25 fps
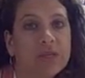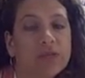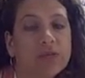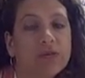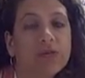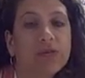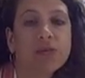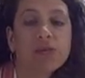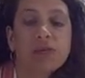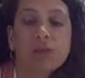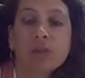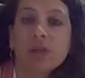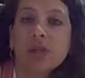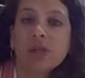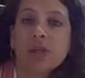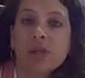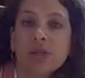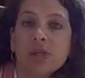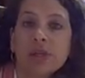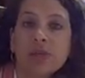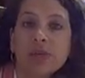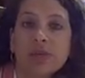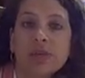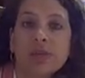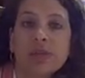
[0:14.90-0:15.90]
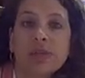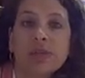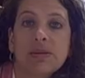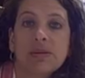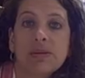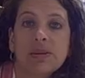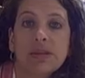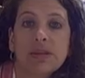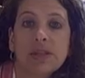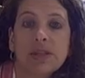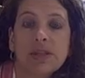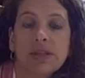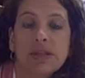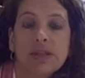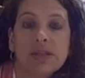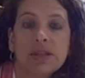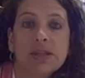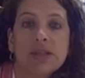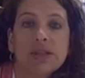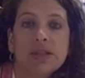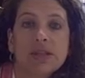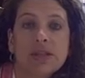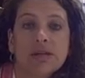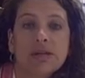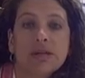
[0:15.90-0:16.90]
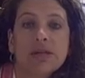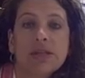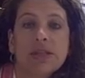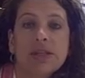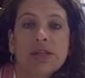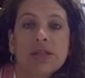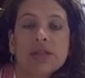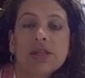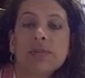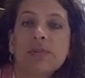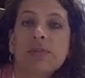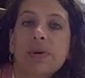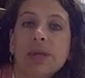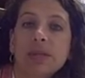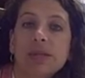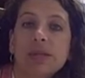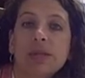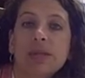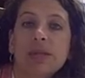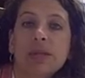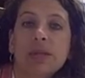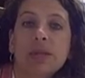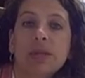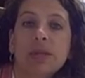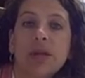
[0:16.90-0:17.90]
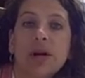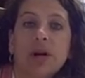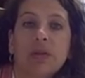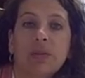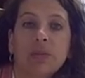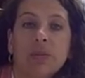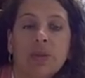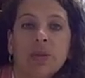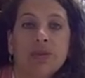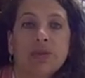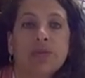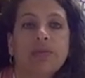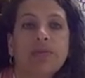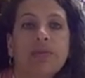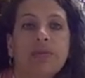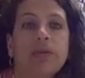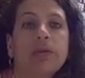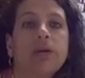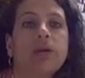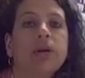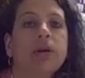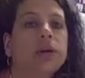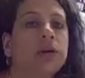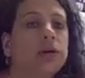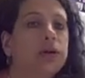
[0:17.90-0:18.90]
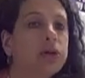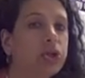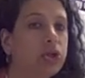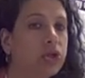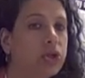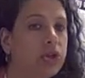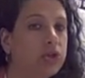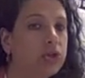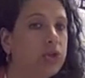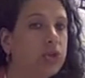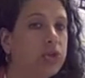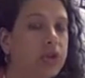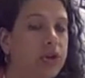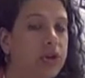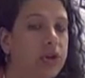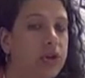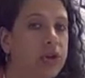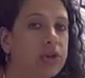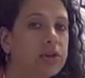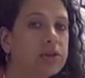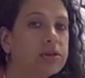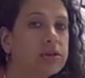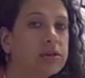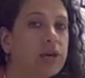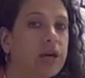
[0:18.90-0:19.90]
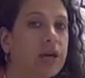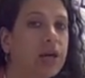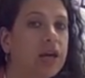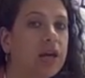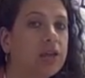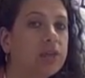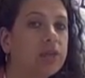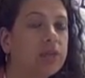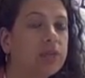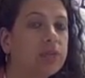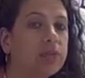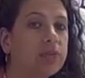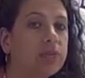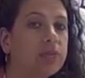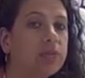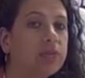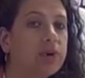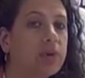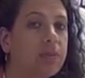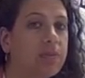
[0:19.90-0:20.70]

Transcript: So first we're going to start with similes. And similes basically are where you're comparing two things and you're